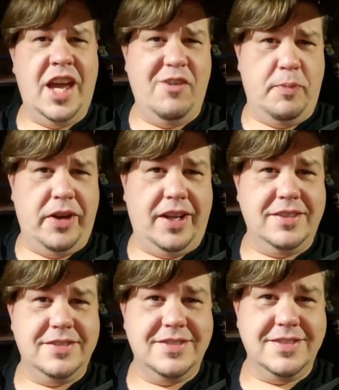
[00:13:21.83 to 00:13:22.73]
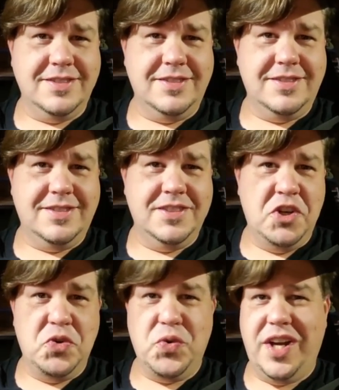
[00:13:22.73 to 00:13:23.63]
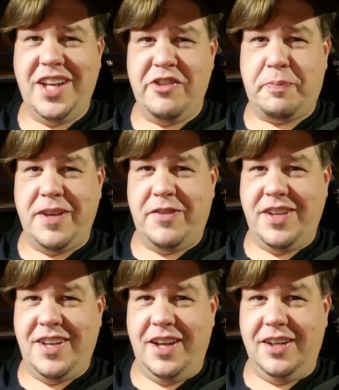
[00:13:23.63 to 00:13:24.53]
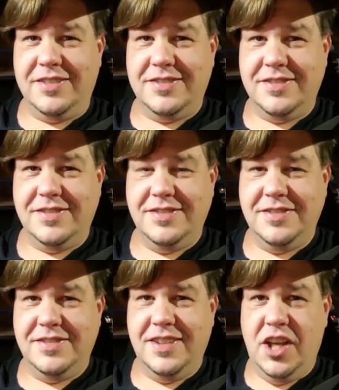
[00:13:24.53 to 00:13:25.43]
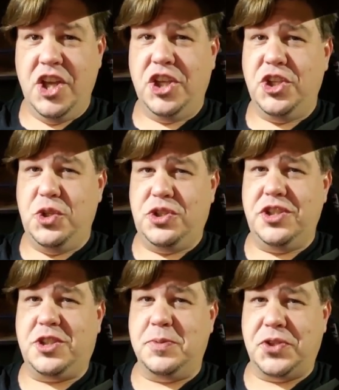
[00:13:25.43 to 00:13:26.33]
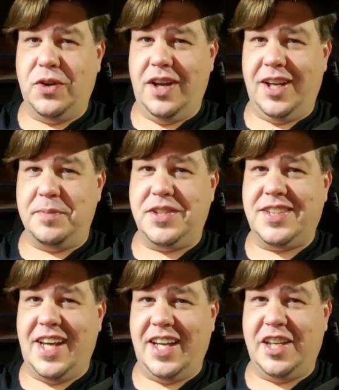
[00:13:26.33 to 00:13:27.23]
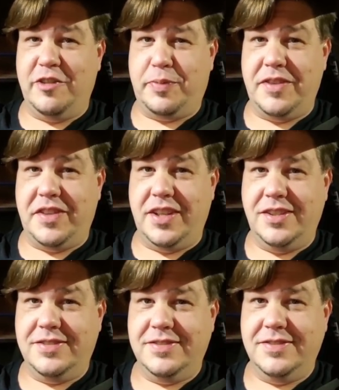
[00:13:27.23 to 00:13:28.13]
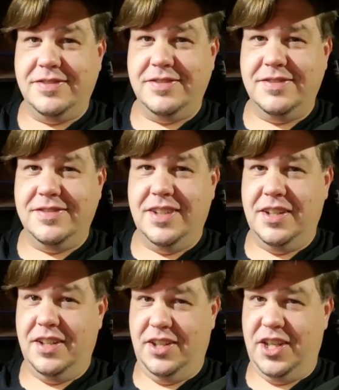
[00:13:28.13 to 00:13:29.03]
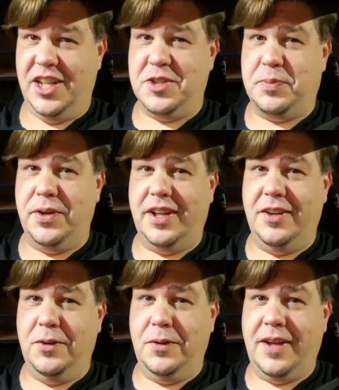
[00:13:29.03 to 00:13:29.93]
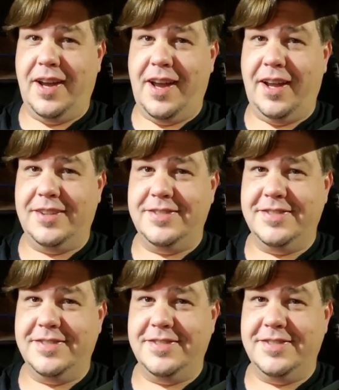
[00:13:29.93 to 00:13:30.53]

Hey everybody, Riddy FPV here. You should subscribe to Tech FPV. He's a pretty cool guy.